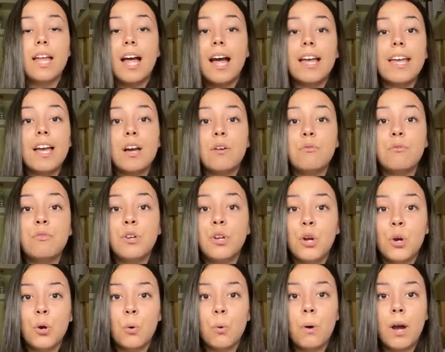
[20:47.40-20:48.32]
I have
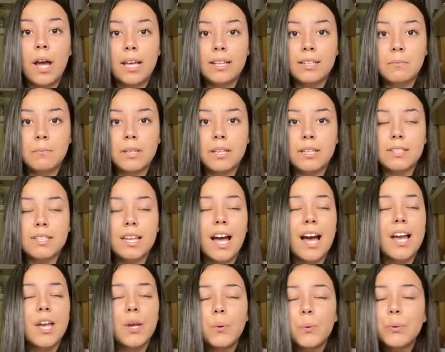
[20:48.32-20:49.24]
no enemies.
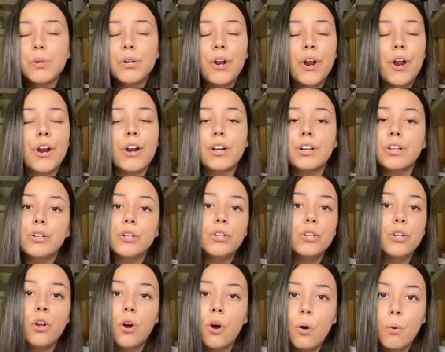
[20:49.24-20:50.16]
I wouldn't hurt
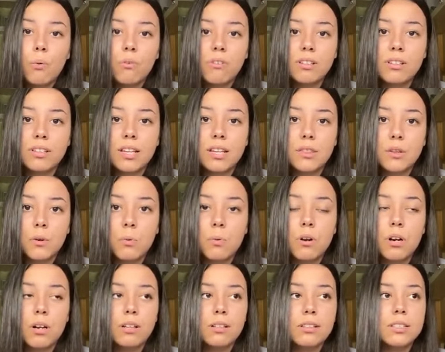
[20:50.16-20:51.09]
no one in the
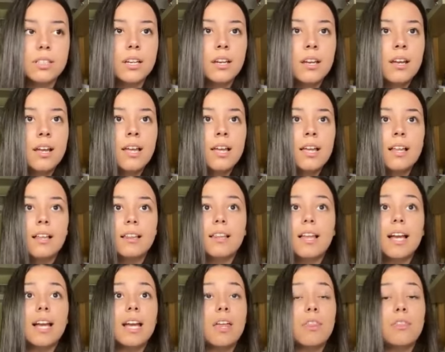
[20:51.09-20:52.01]
world.
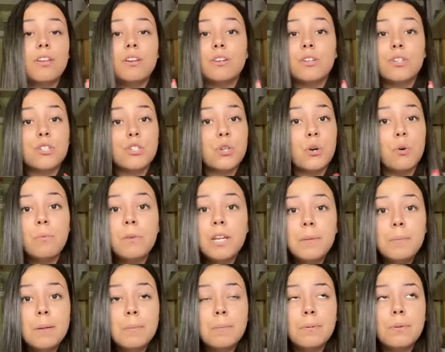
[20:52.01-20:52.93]
Like, there are so
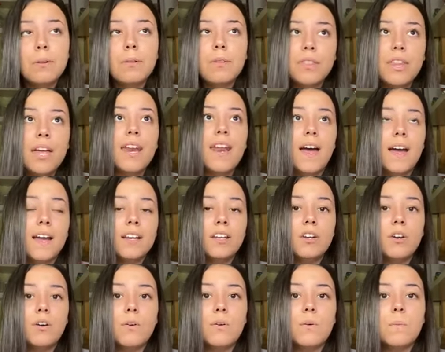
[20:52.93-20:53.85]
many people that I
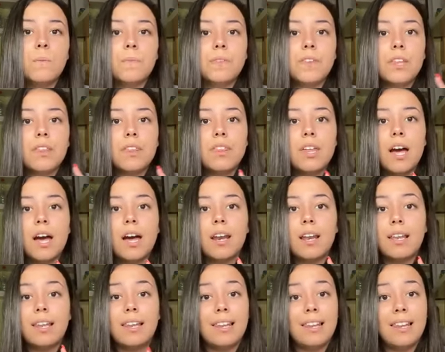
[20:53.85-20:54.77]
know
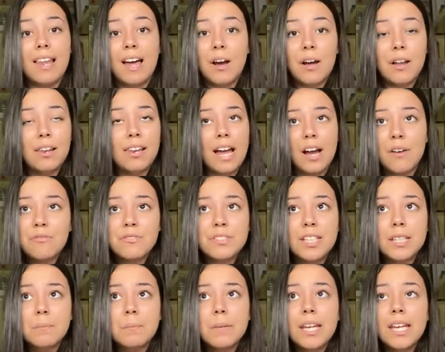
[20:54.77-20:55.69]
that la
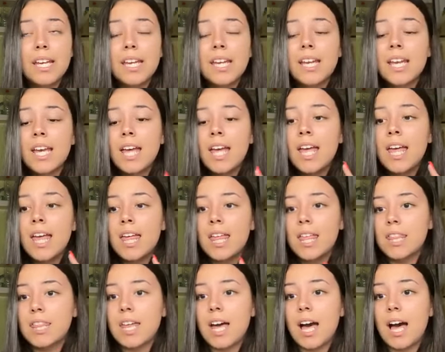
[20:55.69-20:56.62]
laughed at me,
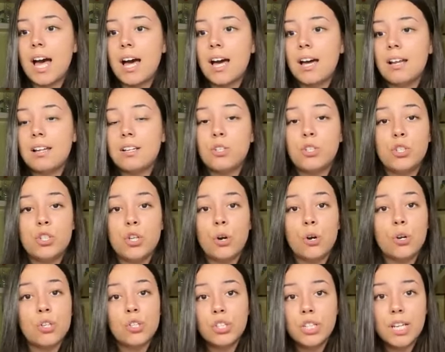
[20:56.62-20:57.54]
that
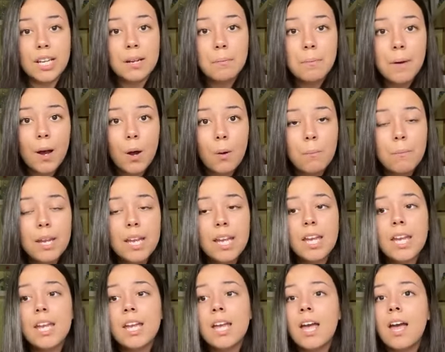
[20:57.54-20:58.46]
talk shit about
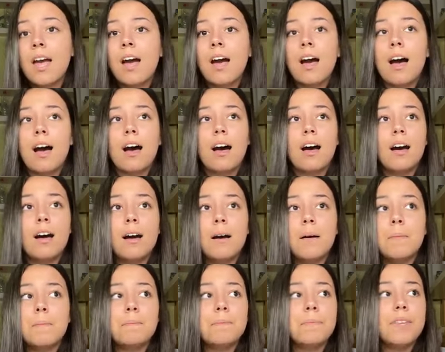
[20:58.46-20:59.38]
me.
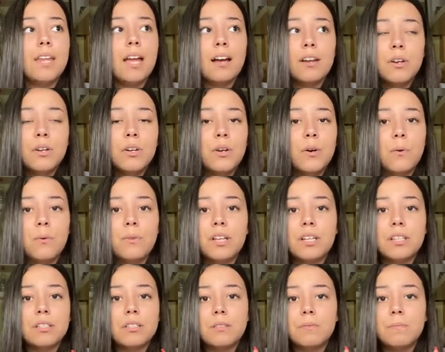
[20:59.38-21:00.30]
Uh, I don't know,
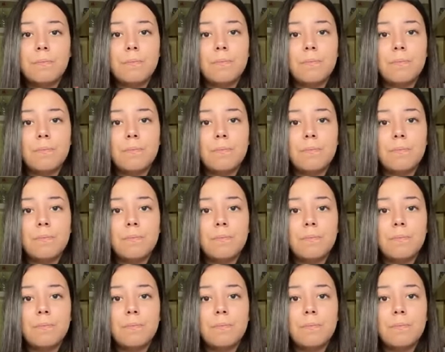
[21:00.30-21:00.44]
that